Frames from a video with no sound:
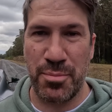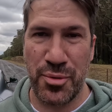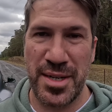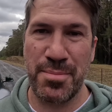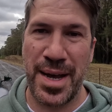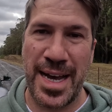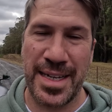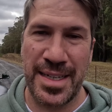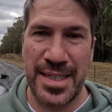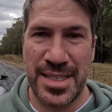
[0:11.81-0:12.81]
to bring
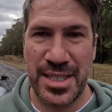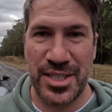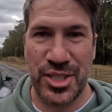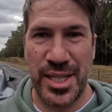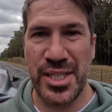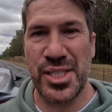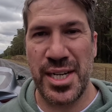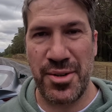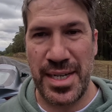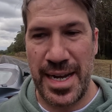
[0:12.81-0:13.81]
back such
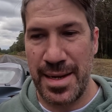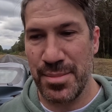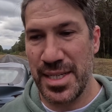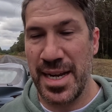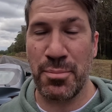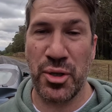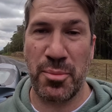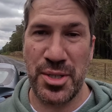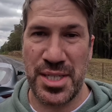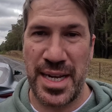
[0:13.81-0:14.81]
legendary names and put
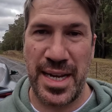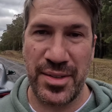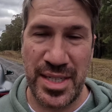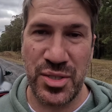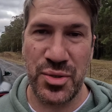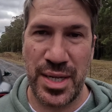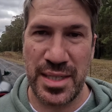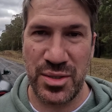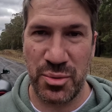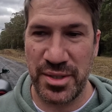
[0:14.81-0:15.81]
them on sale in
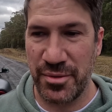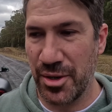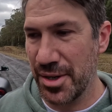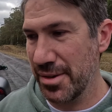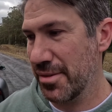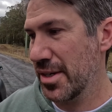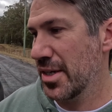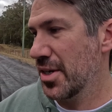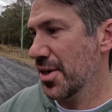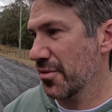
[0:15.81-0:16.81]
2025.
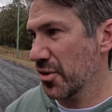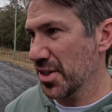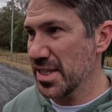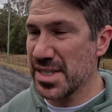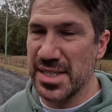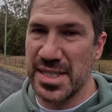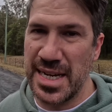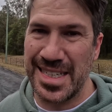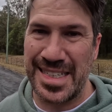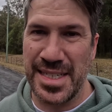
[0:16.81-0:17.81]
I've got the Nissan Z